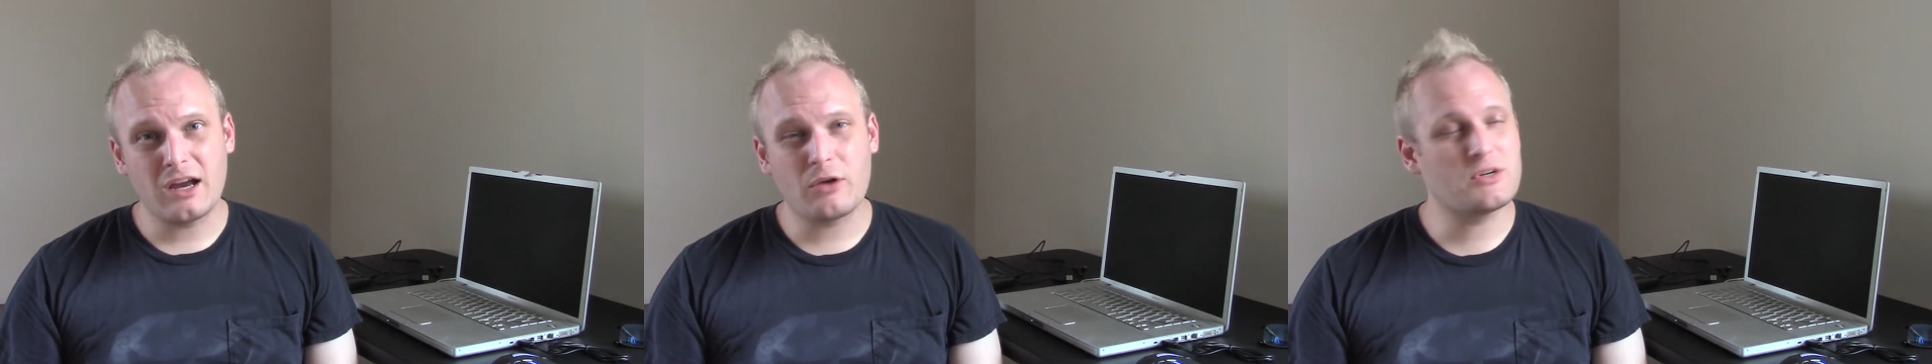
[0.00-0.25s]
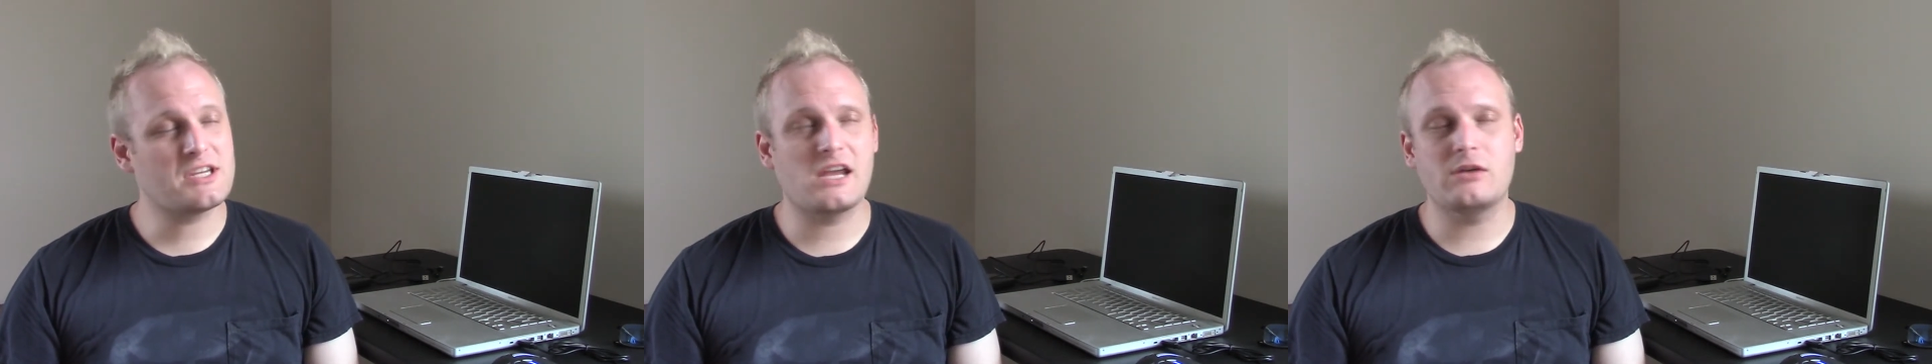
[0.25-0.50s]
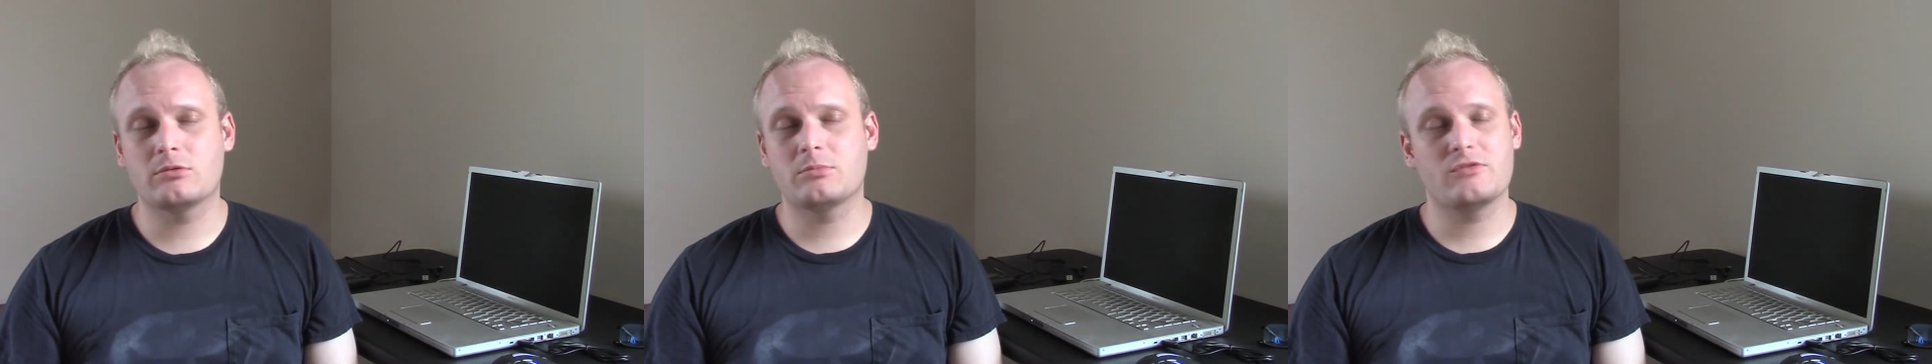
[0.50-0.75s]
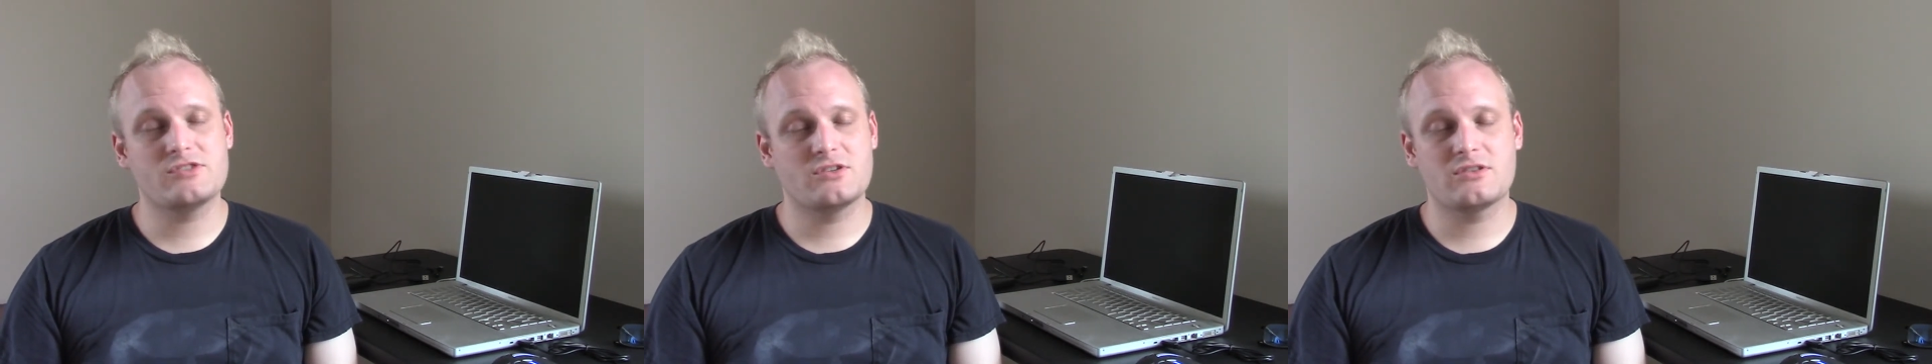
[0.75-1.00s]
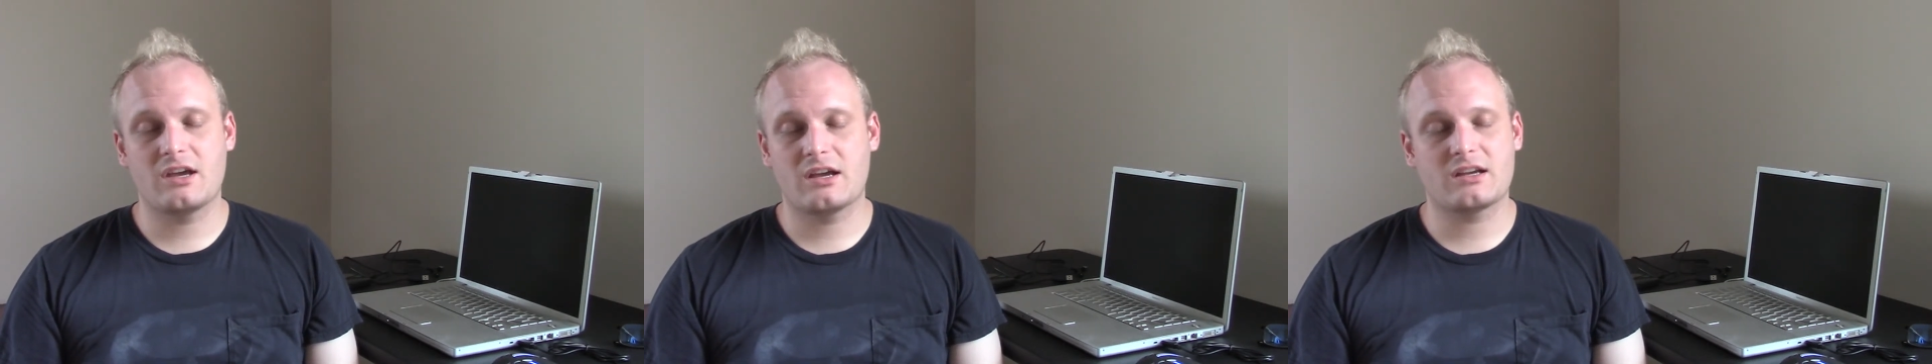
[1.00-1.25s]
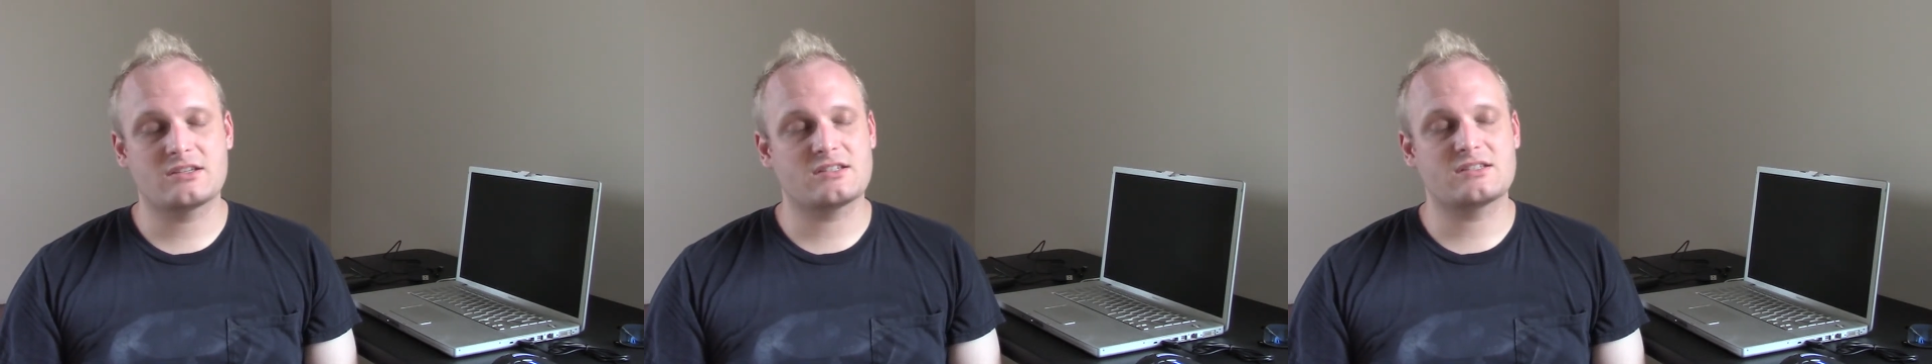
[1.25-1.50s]
I always hate when movies do that,
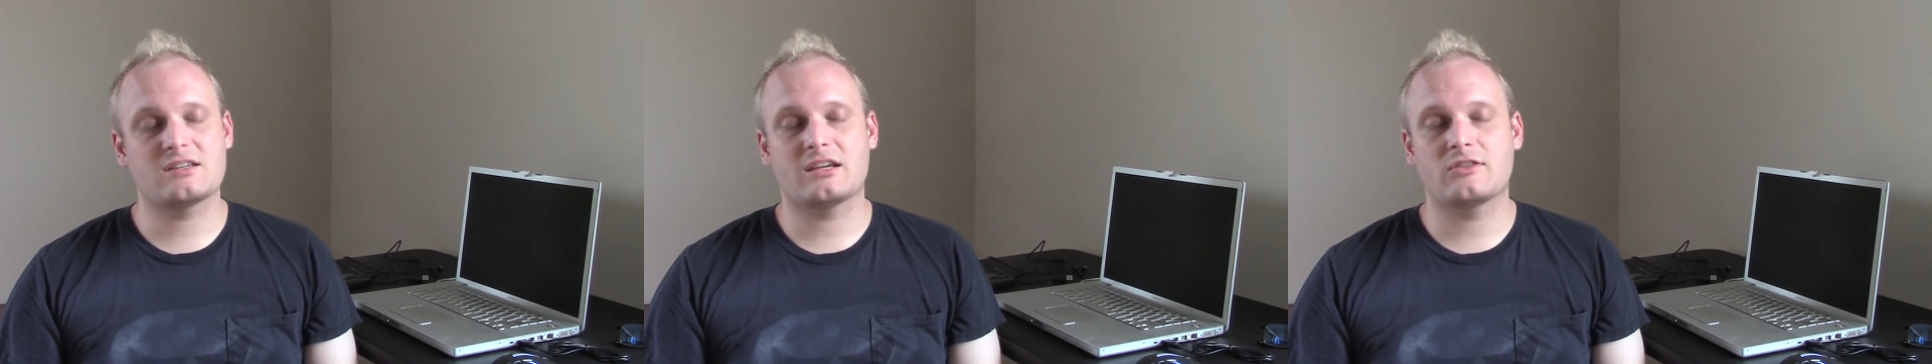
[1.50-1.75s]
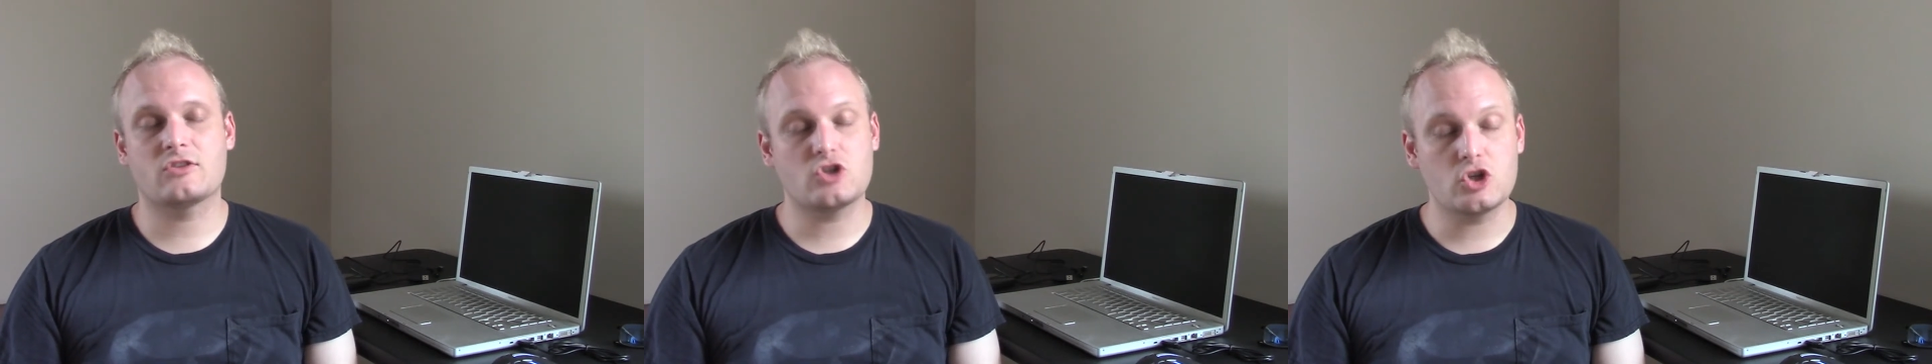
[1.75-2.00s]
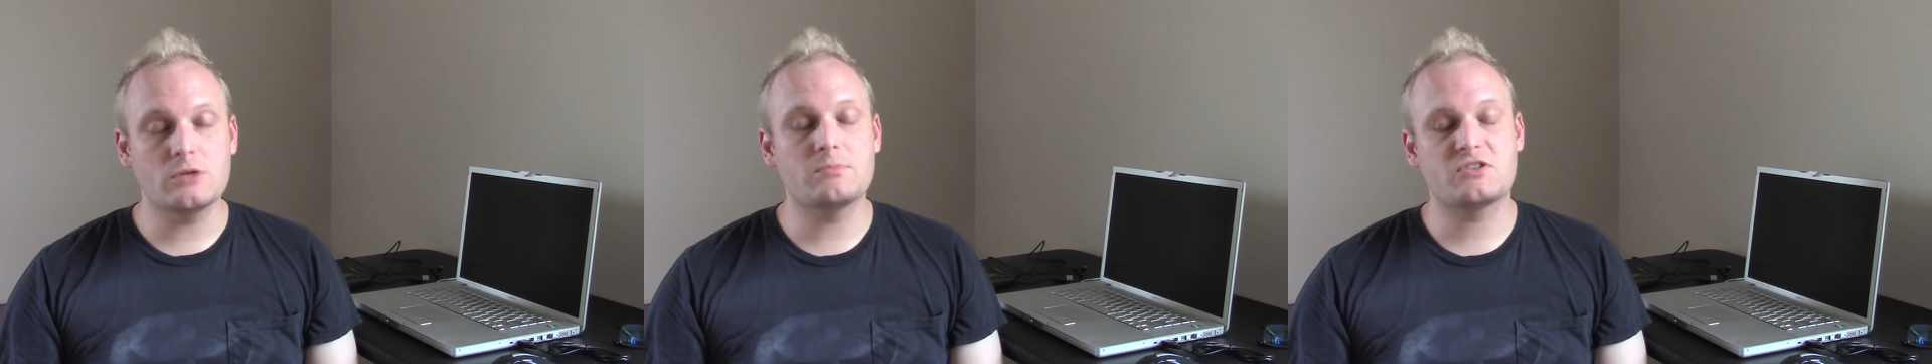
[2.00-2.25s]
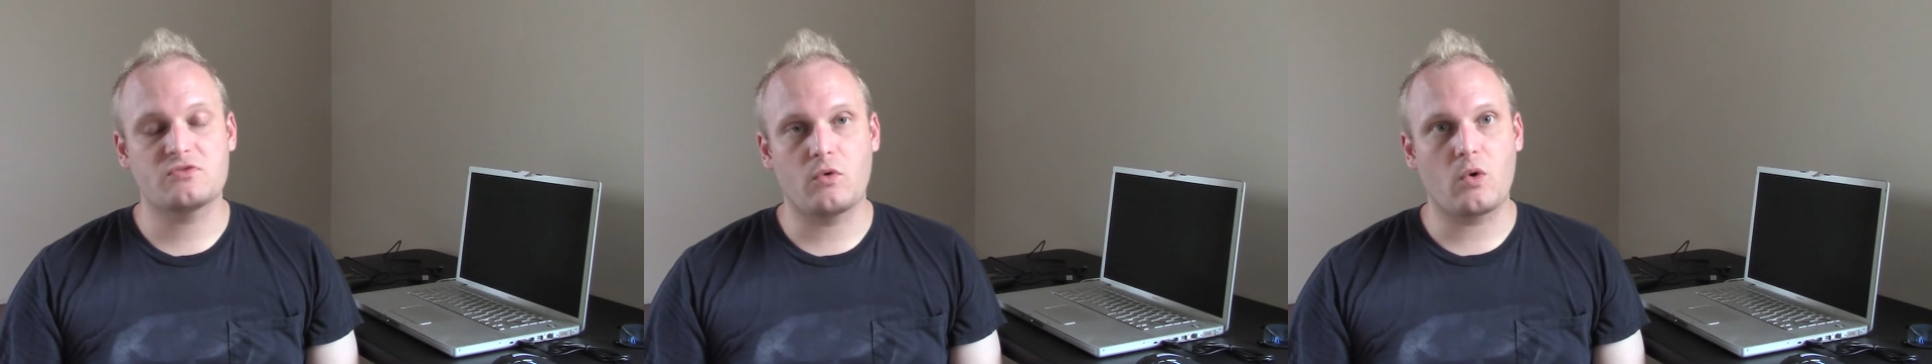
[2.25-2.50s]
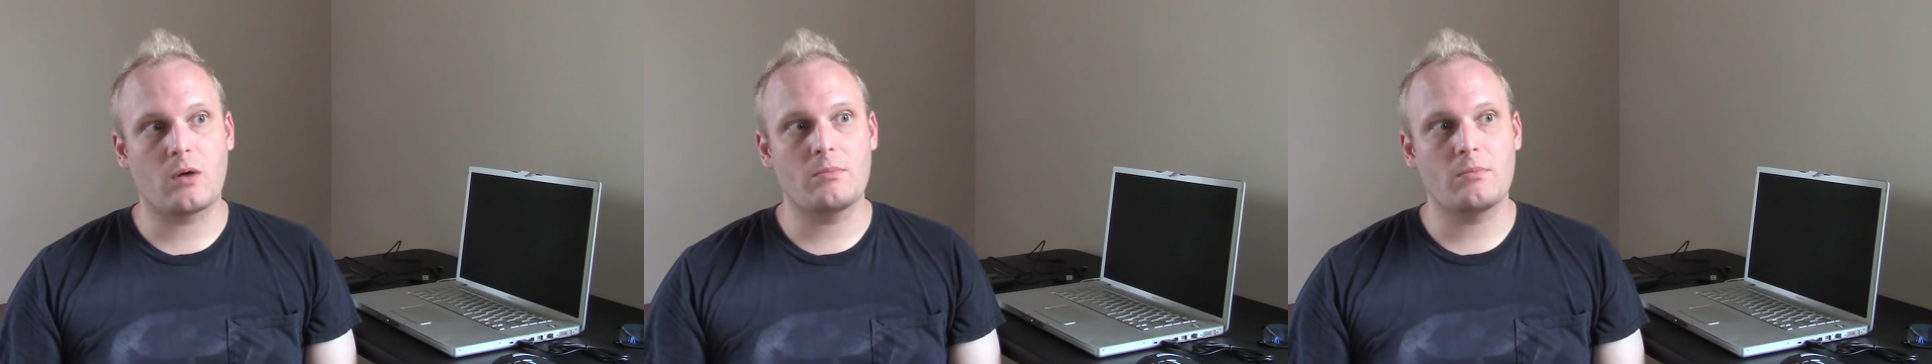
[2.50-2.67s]
because it's like the cheapest form.